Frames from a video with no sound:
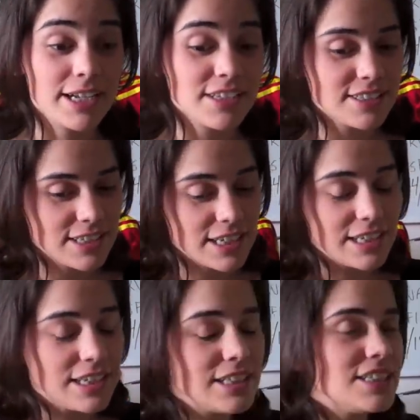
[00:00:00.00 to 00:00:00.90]
At least,
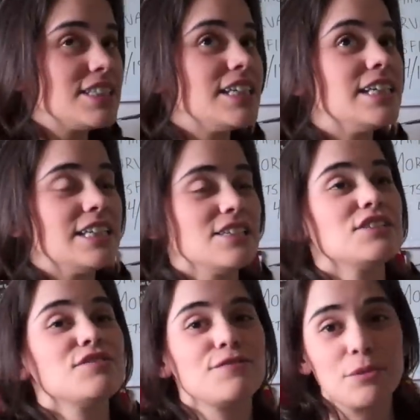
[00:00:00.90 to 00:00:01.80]
at least it
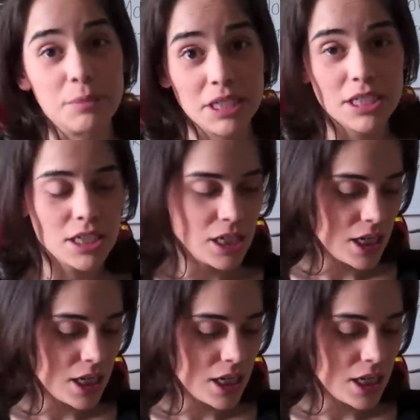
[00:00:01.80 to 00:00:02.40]
is for me.